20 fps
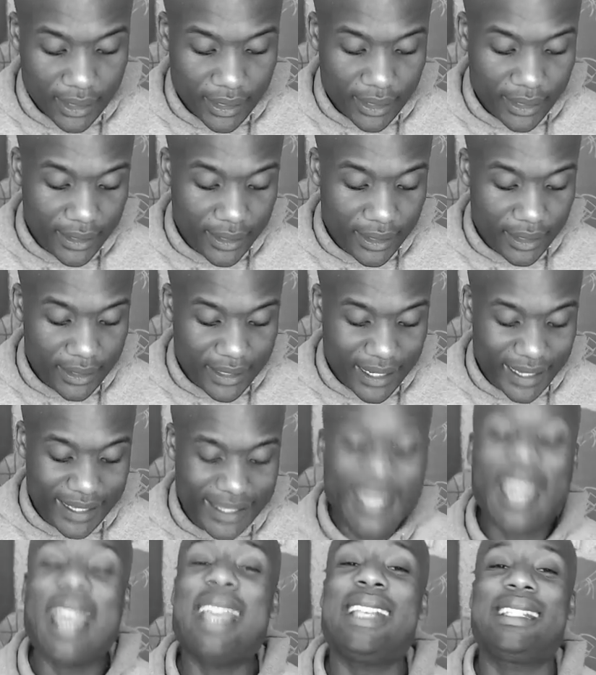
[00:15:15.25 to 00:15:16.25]
is a
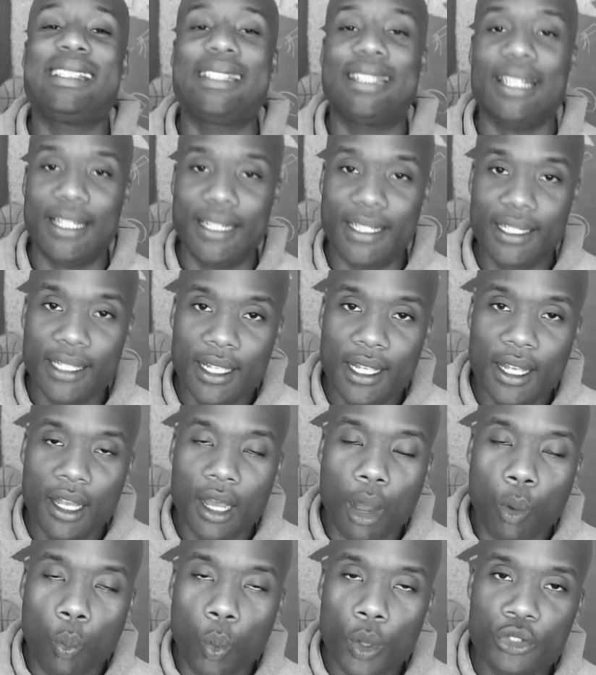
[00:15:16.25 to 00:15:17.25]
case study
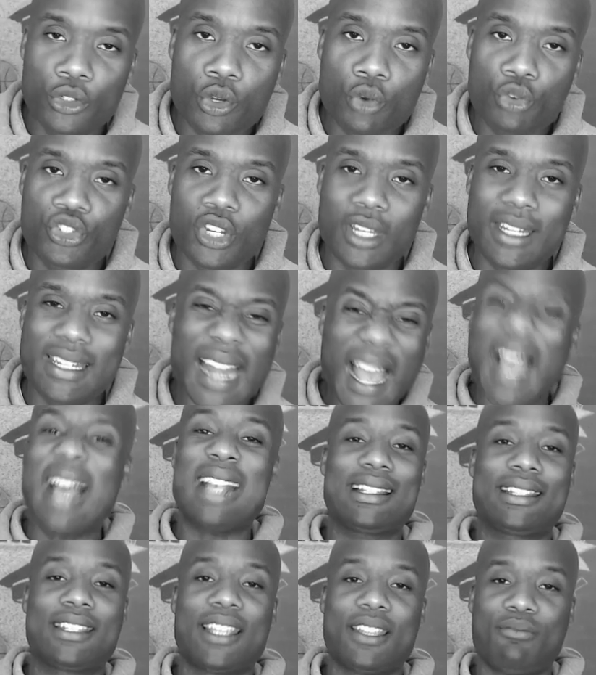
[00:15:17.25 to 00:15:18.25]
of what you should not
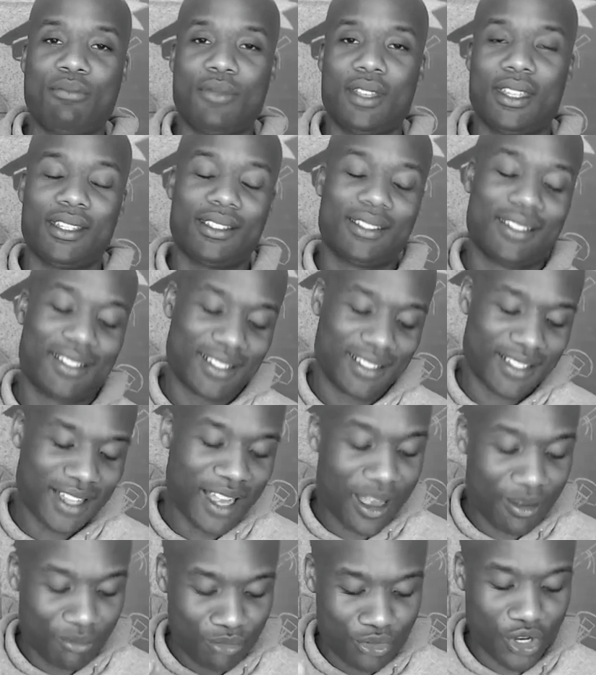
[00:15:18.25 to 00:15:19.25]
send me.
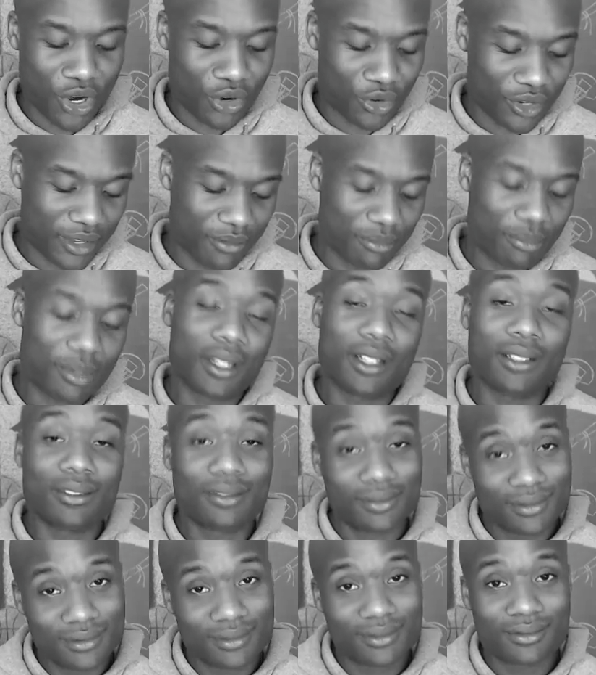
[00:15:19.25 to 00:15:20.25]
I'm joking, but
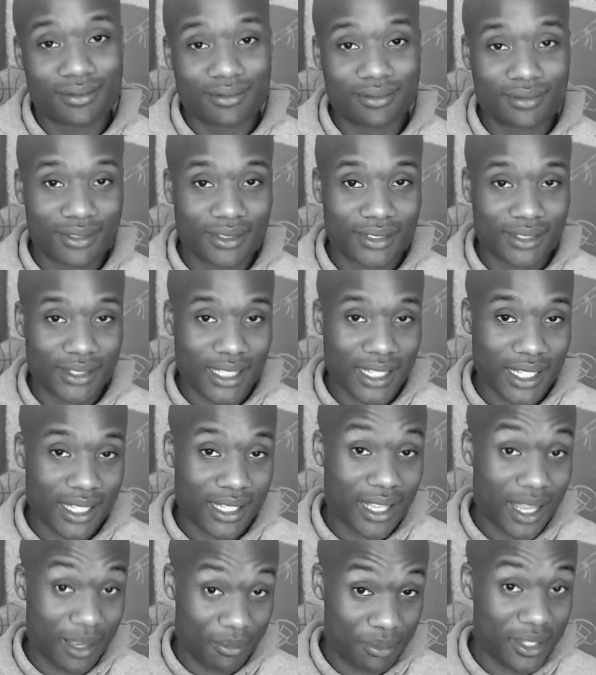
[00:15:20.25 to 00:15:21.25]

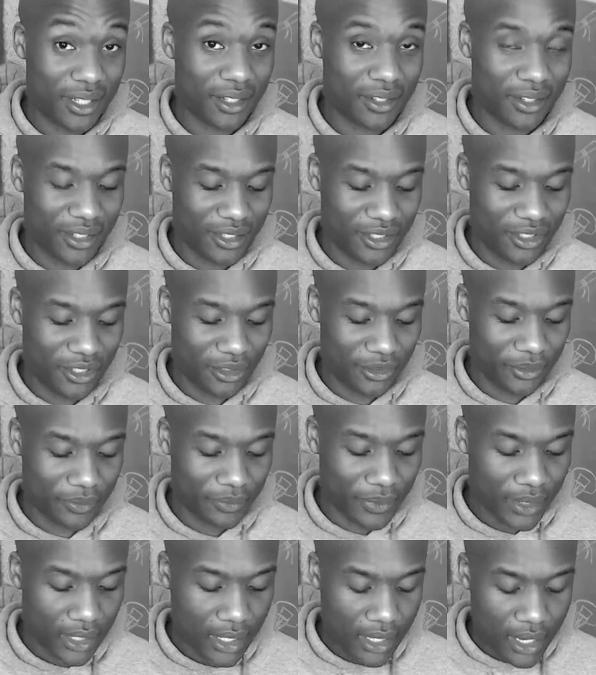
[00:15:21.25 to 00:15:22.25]
I'm serious too.
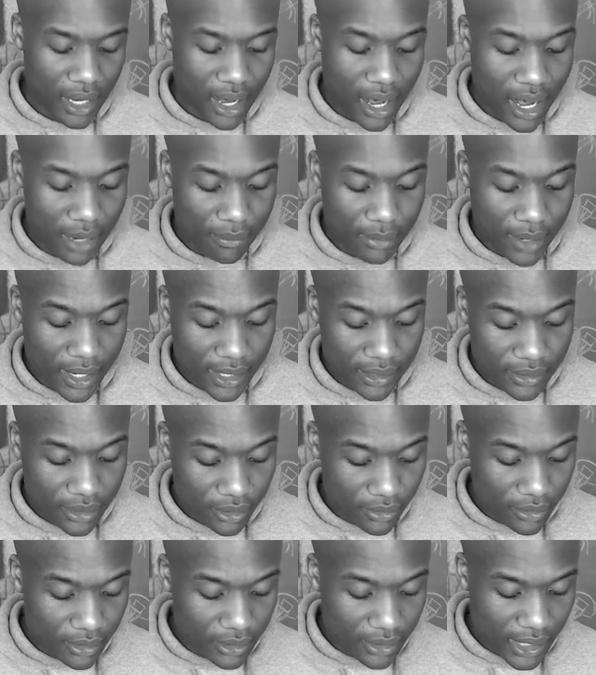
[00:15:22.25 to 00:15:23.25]
All right, man.
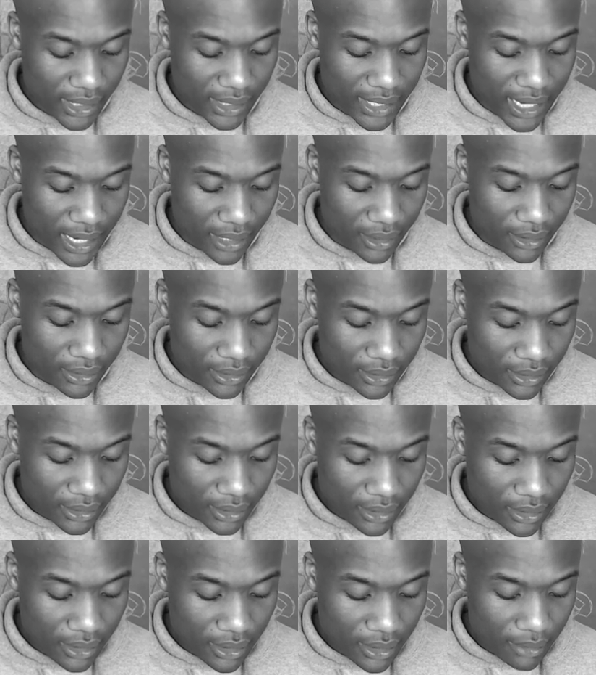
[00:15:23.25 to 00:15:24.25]
So check it out.
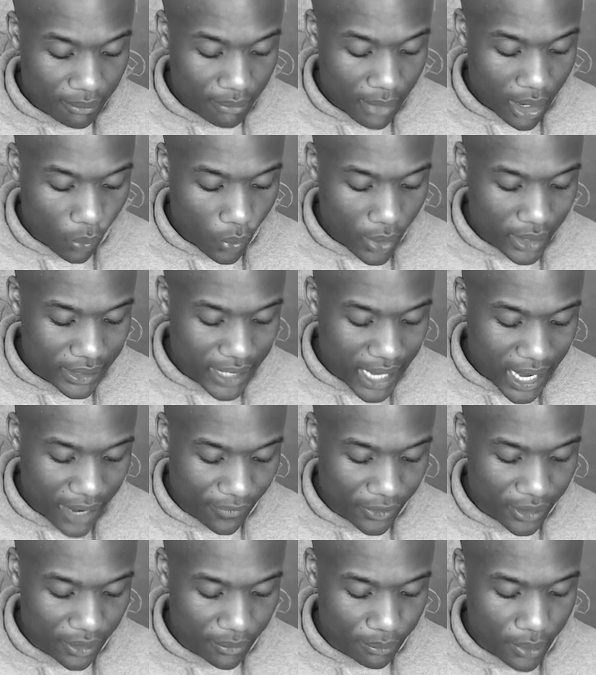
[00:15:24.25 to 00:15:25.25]
My West
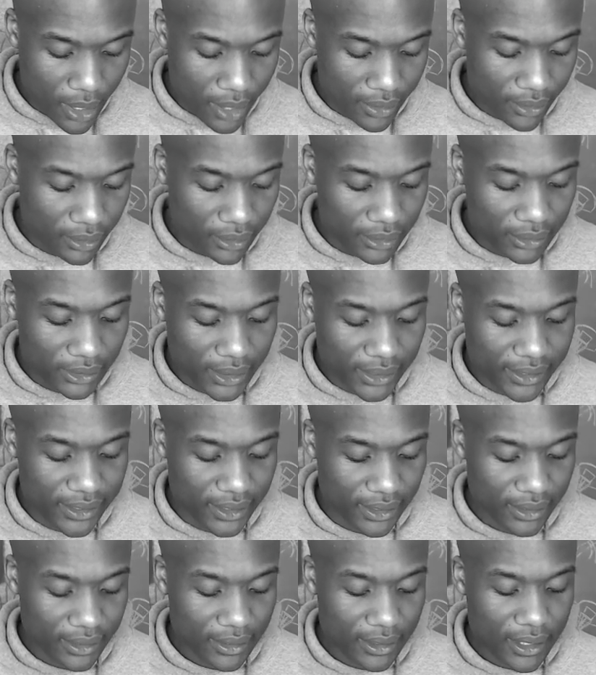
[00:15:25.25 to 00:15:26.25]
African brother.
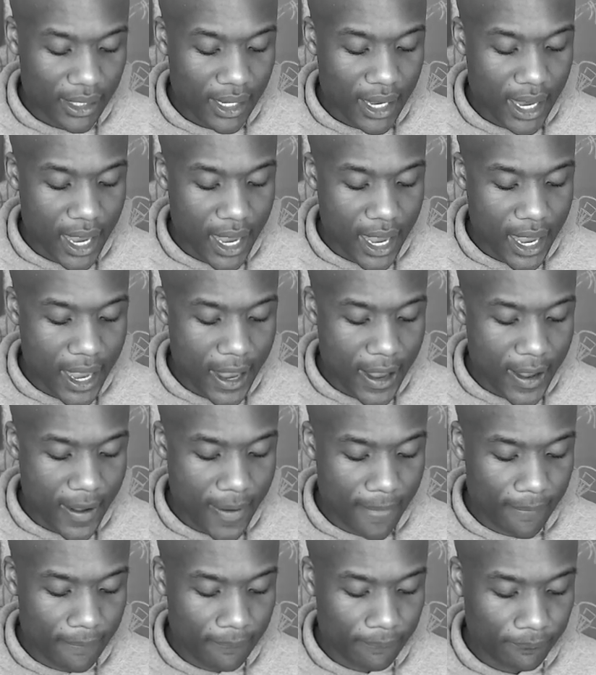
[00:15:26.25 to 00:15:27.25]
Listen.
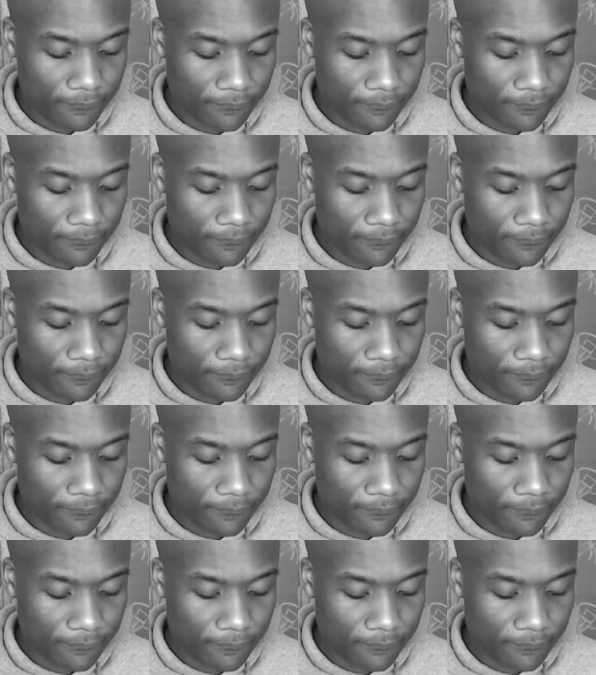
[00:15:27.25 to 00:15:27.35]
Why